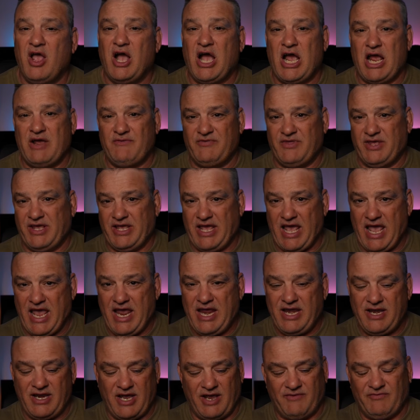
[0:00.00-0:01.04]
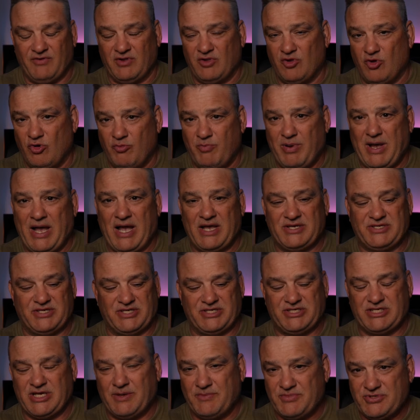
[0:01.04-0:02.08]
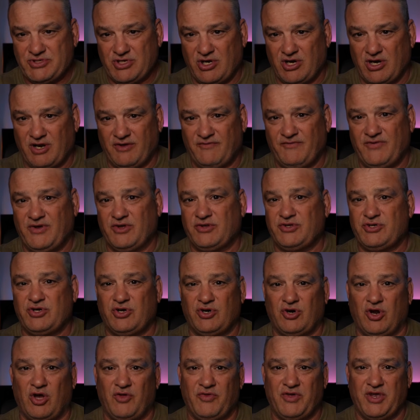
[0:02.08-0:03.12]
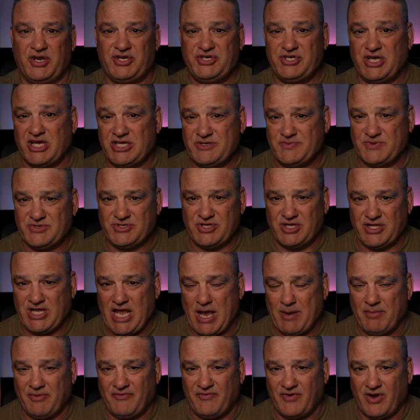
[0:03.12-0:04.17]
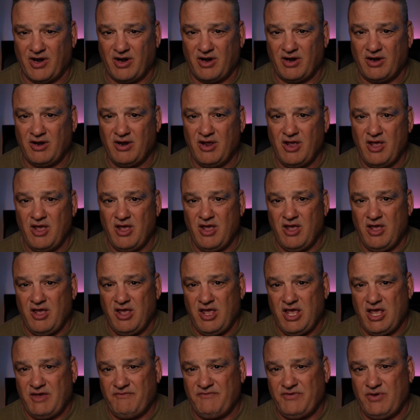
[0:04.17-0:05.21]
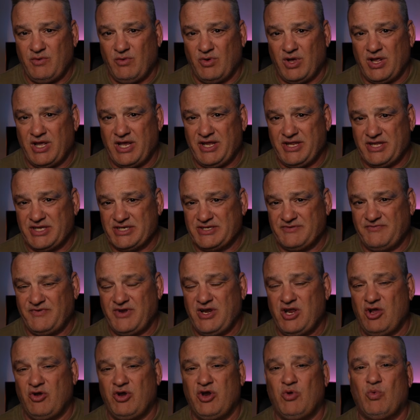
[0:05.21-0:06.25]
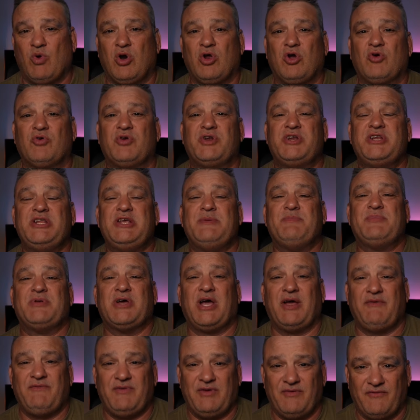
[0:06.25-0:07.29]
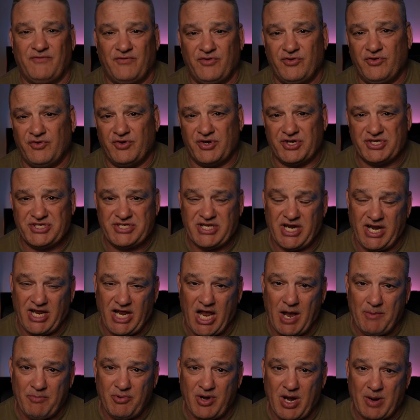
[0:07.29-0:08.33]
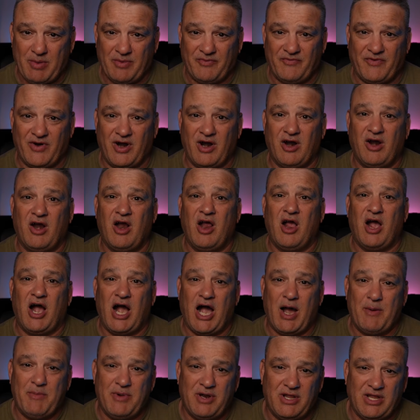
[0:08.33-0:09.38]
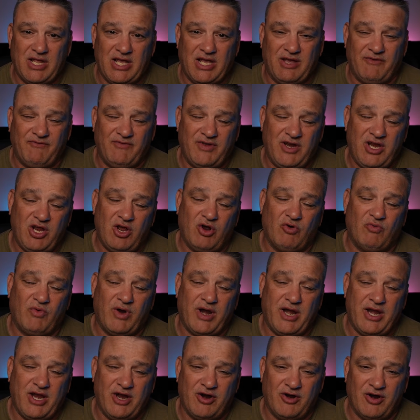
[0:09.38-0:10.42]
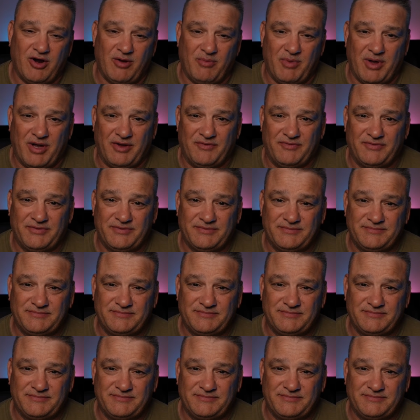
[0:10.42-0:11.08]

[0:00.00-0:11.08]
I have the gain, I have the low pass, the subsonic filter, and all the adjustments on the amplifier. If you like this video and you want to go deep dive in further to setting up your amplifier, I'm going to link a video right here above.